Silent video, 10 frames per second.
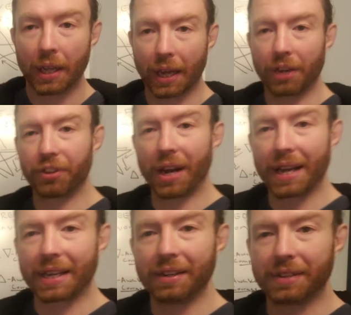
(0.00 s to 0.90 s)
Like I said, I
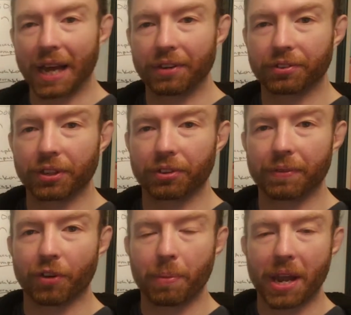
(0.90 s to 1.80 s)
condensed this
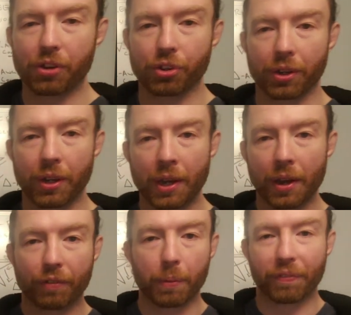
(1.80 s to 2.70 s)
information
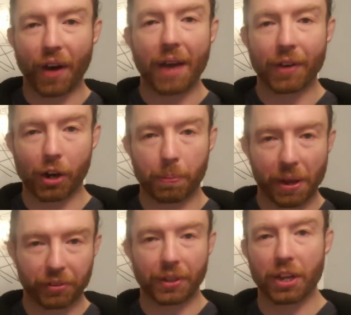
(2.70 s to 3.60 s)
from a 5-hour
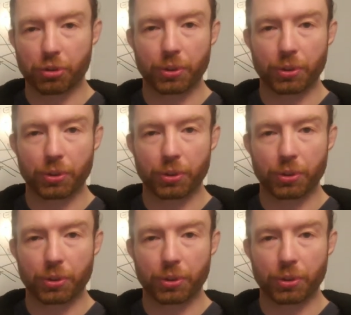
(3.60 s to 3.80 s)
presentation,